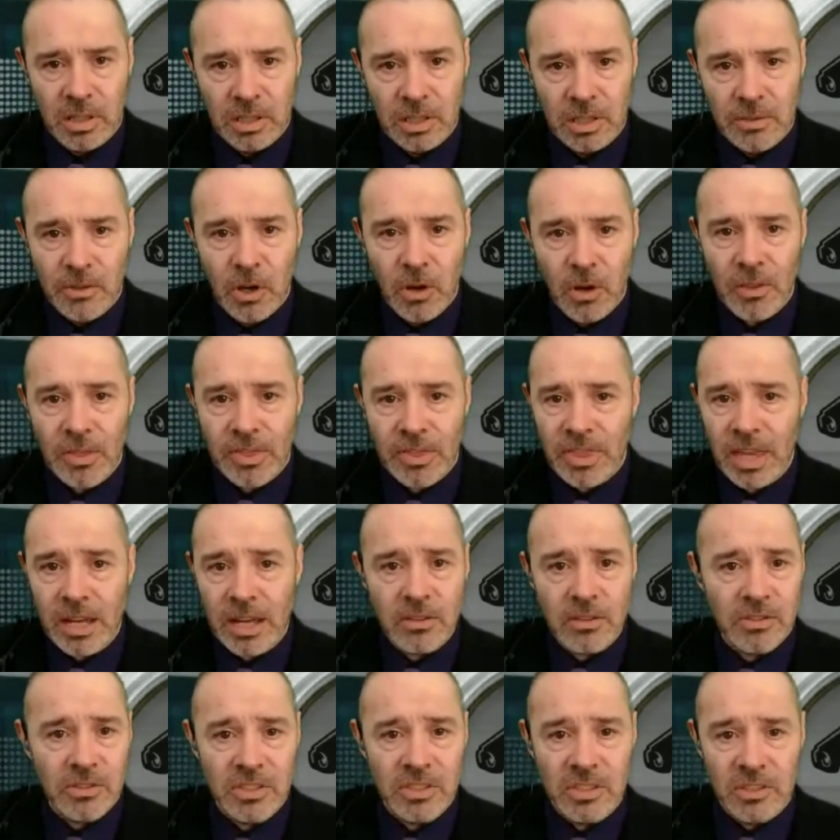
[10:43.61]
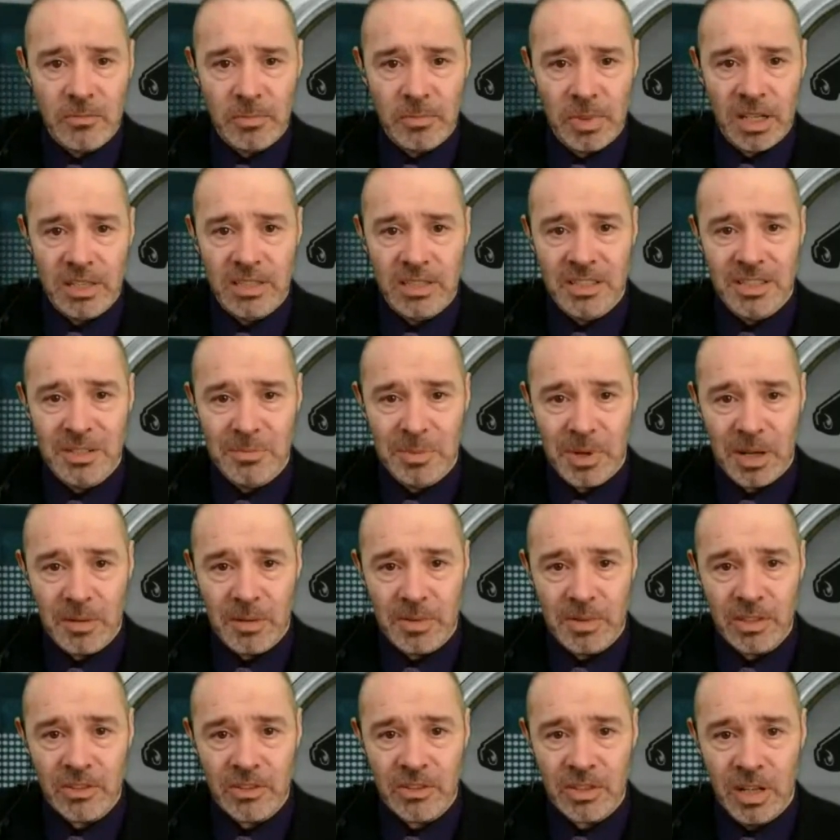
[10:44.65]
You've got thousands of places to
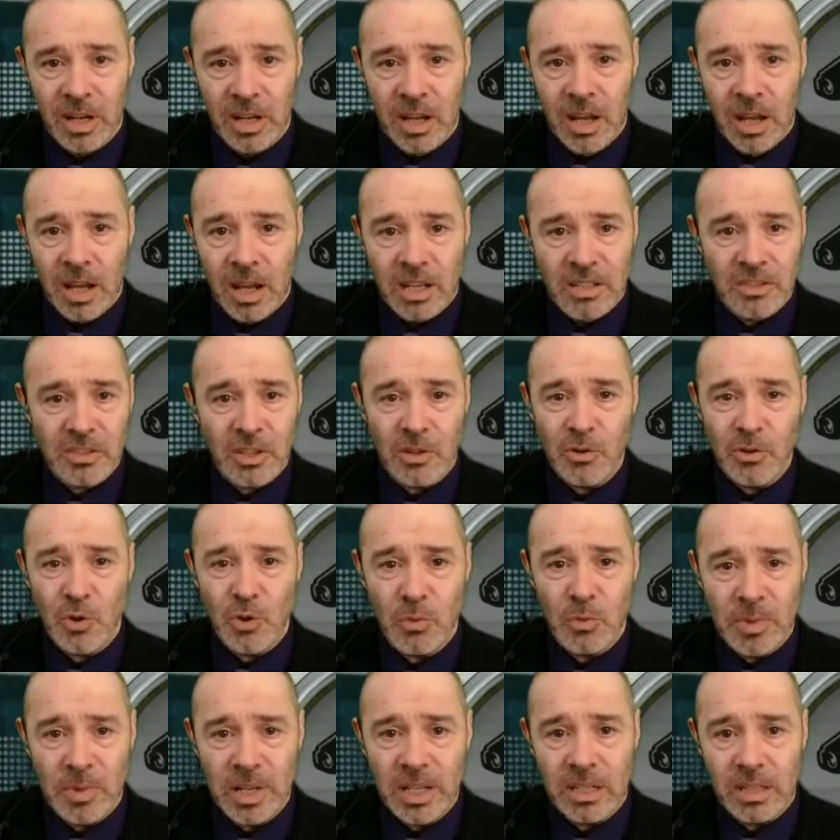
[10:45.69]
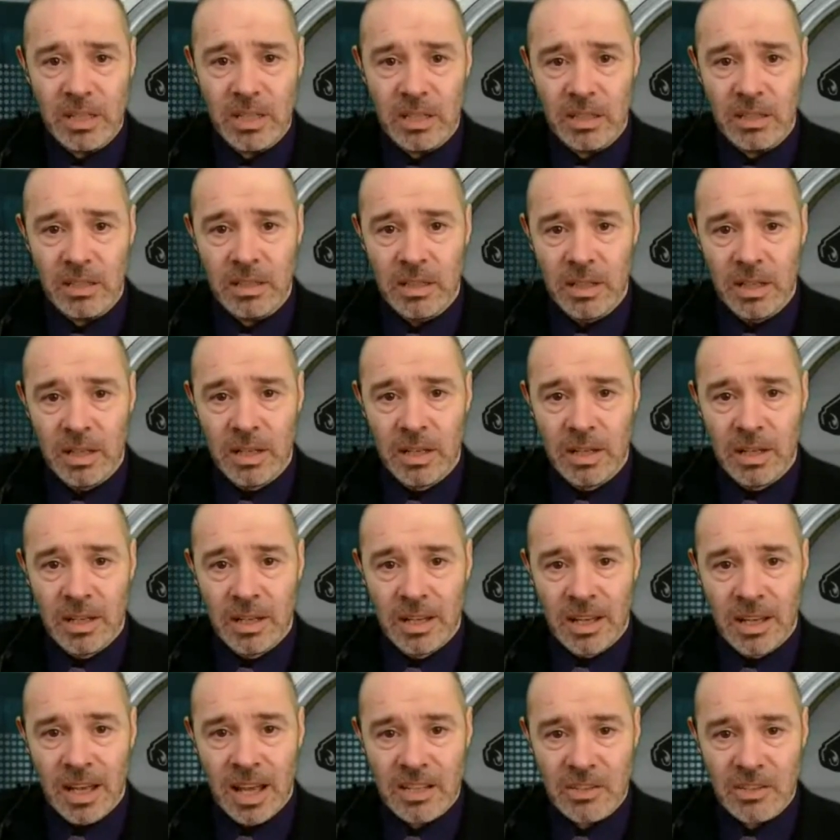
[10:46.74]
publish, and social media
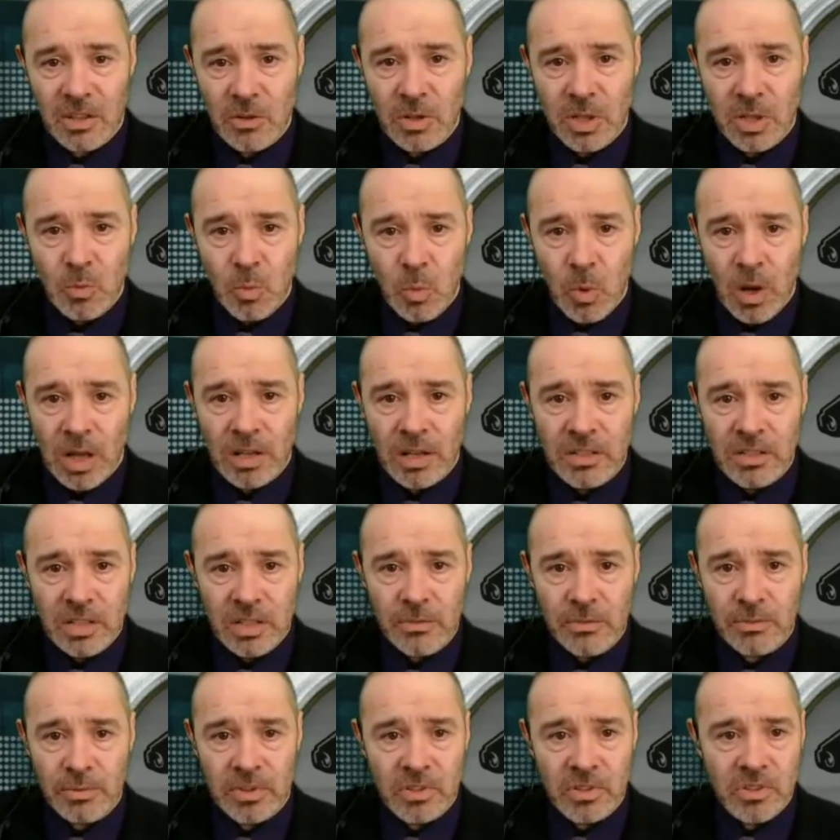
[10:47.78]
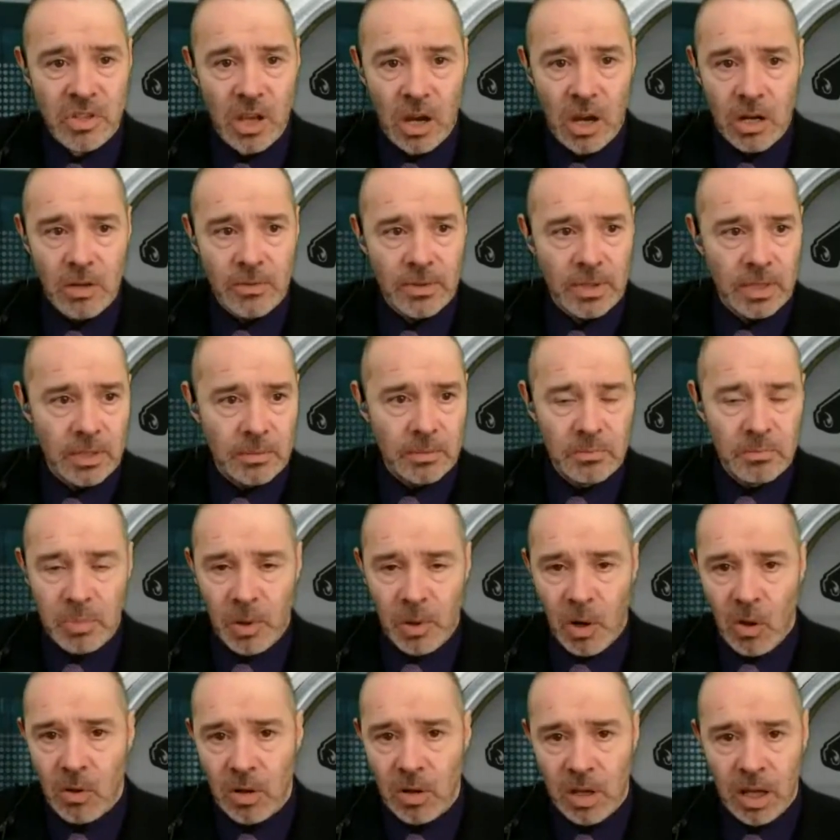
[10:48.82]
has only one difference over
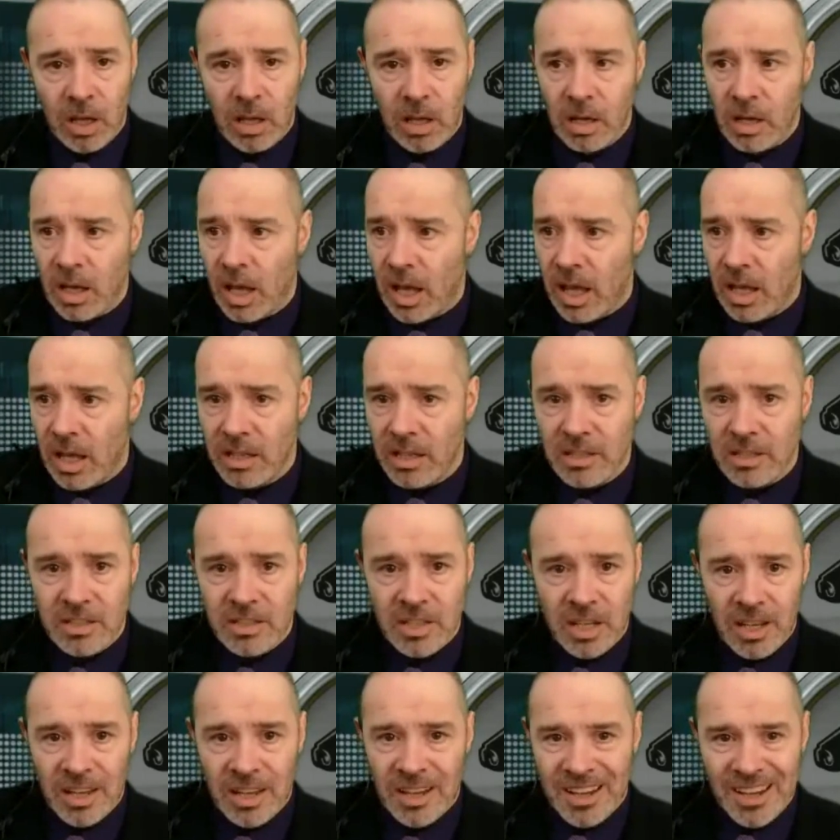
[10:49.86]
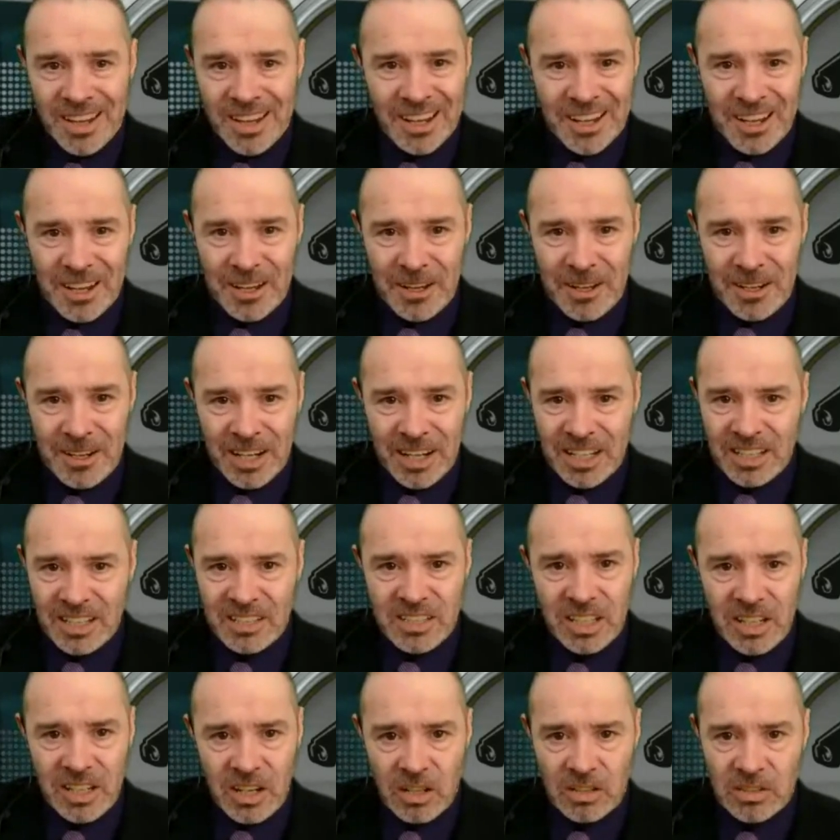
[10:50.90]
Blogger and
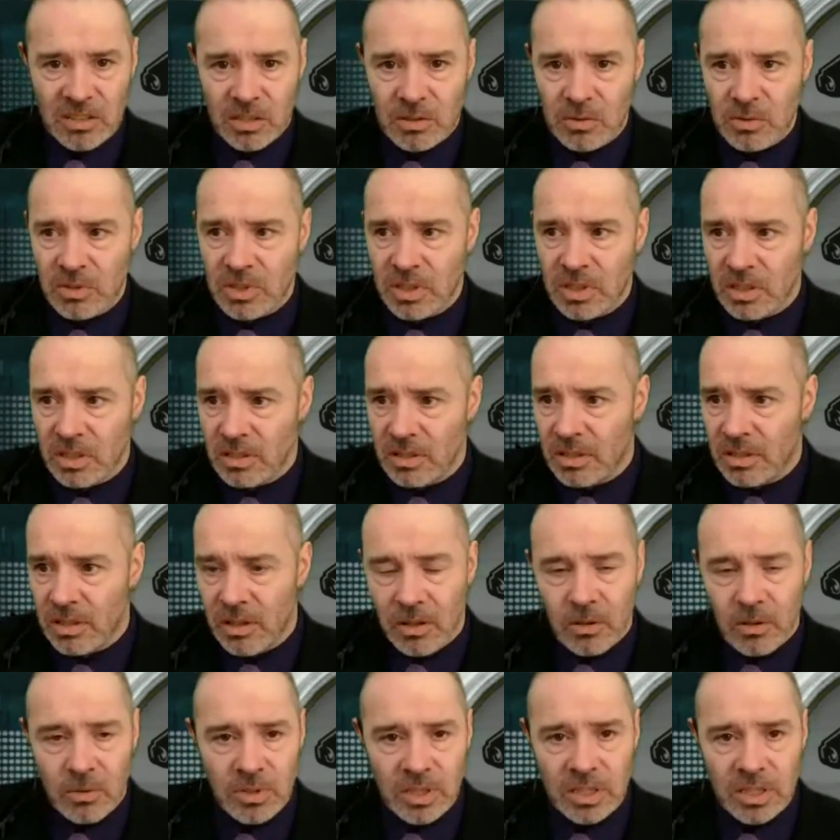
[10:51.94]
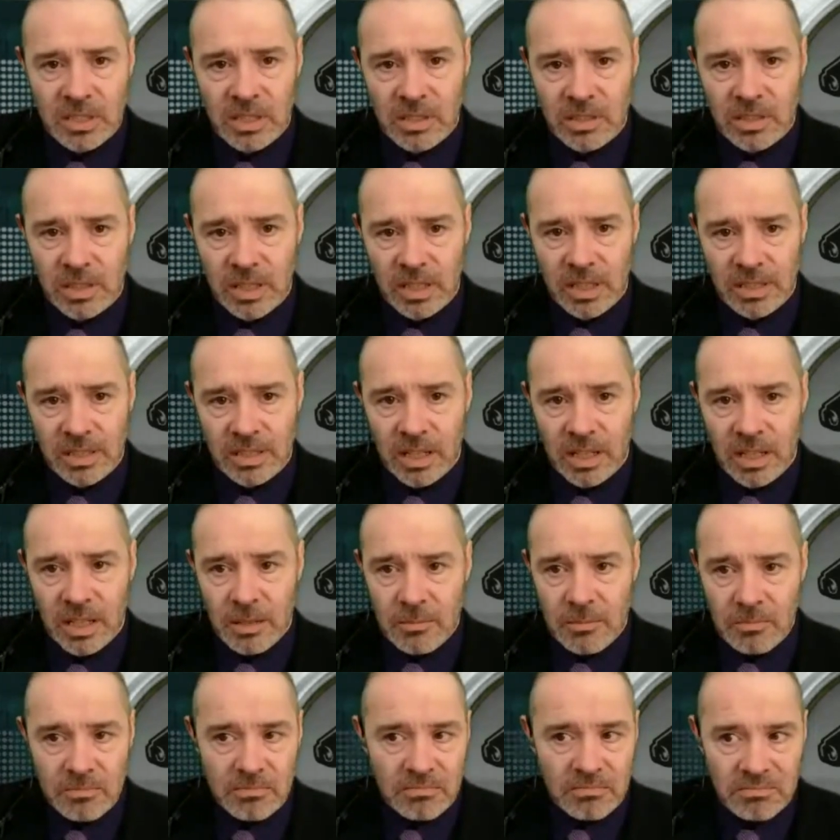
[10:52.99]
LinkedIn articles and all these other things.
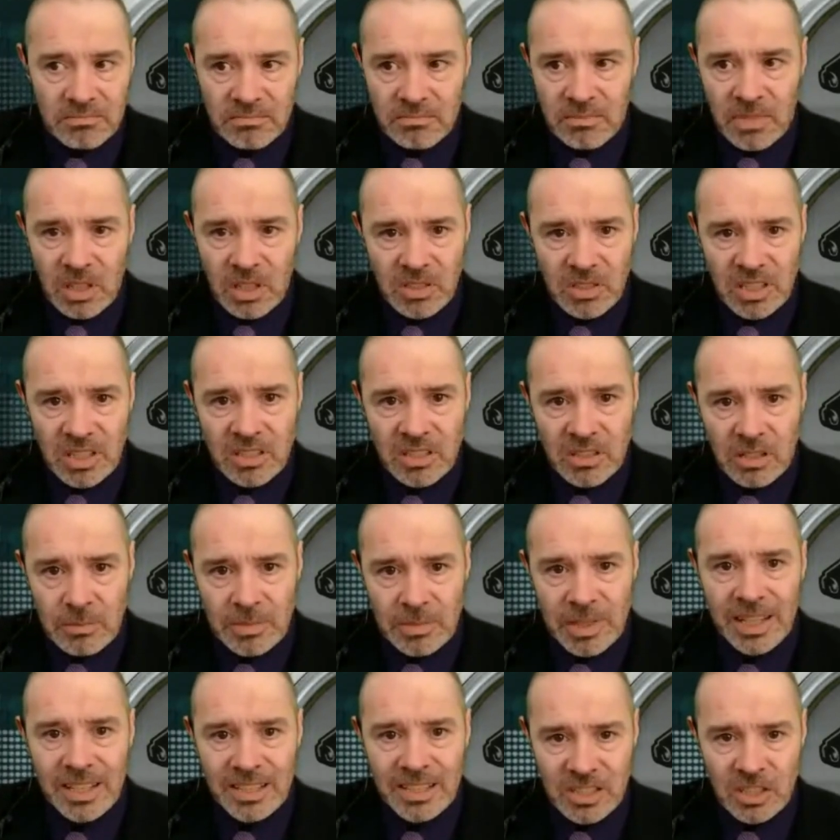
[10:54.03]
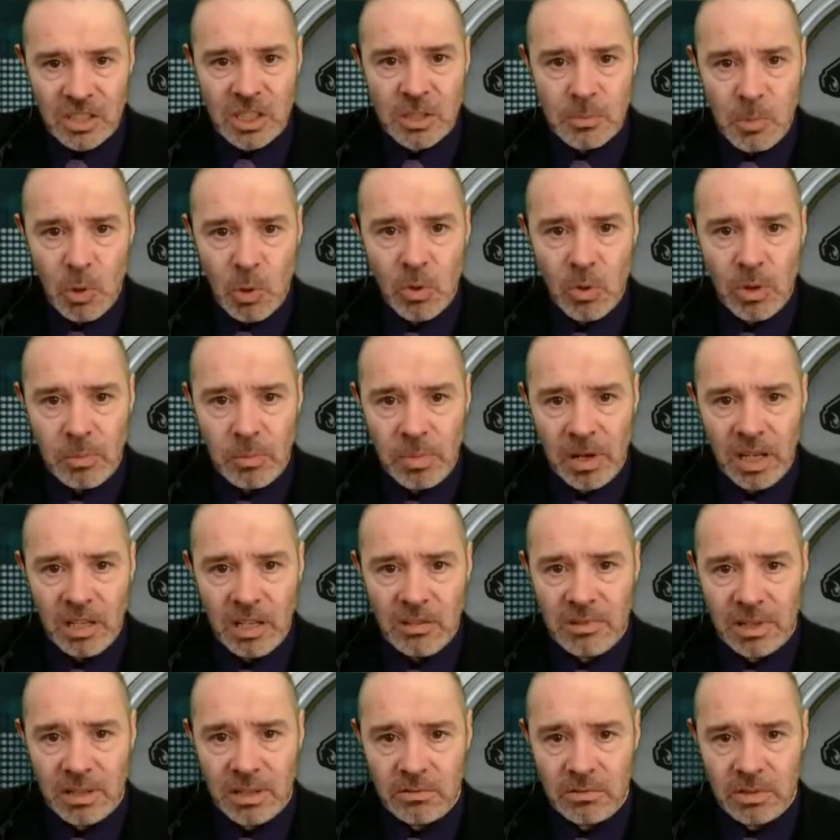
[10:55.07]
Most of the time, it's a smaller
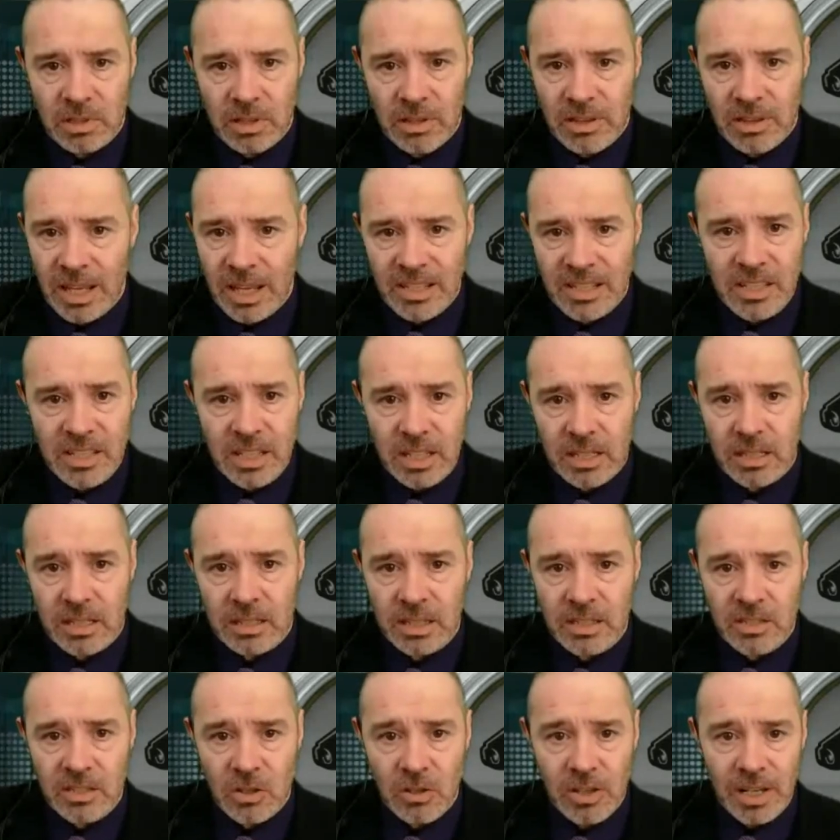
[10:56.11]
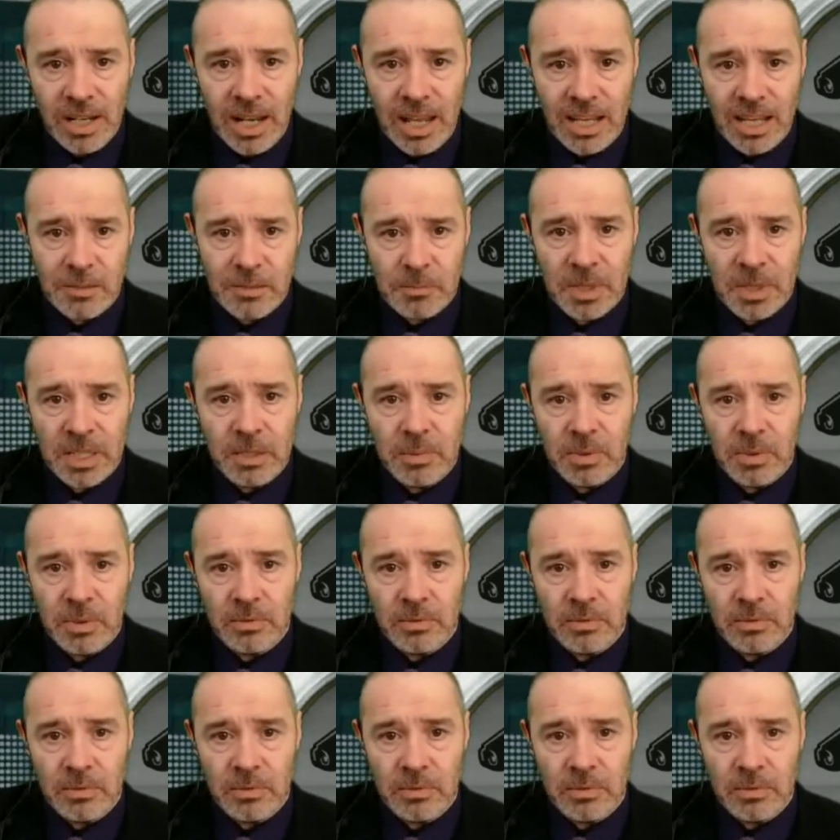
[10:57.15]
playground. That's it. It's got less people.